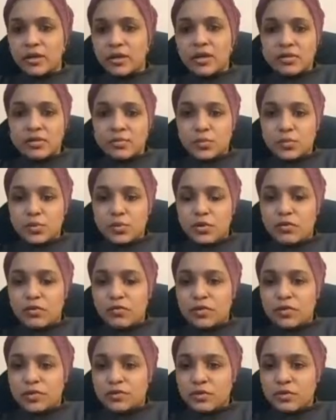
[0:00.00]
There is more
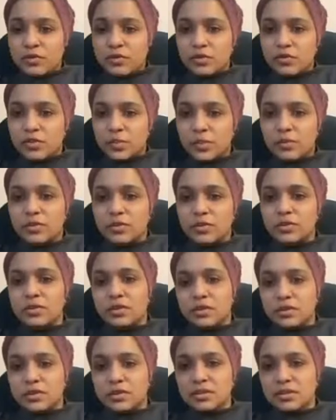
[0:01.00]
obvious orange pigment,
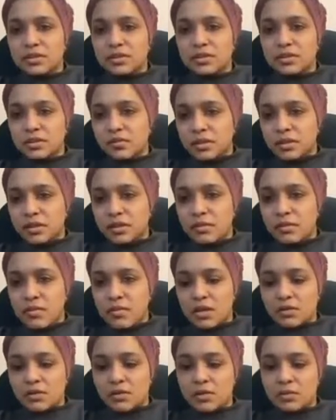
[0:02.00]
and this is definitely a
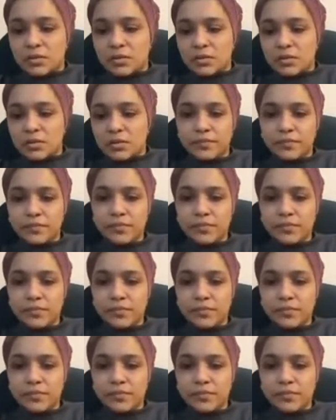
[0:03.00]
melanoma.